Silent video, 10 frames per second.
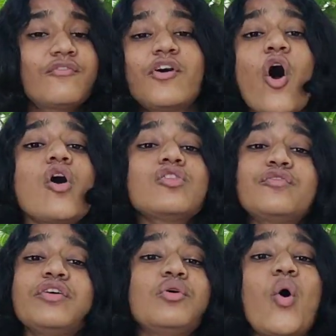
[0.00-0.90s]
For all
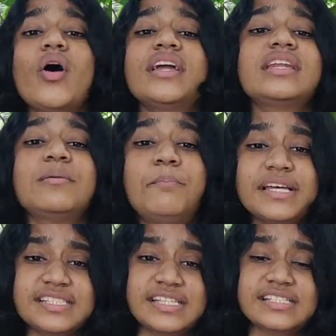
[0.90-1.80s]
of you going into
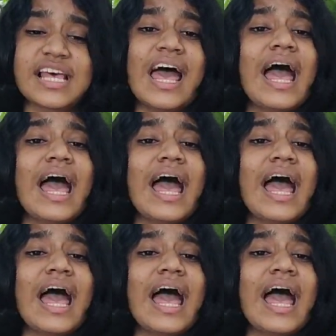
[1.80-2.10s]
business,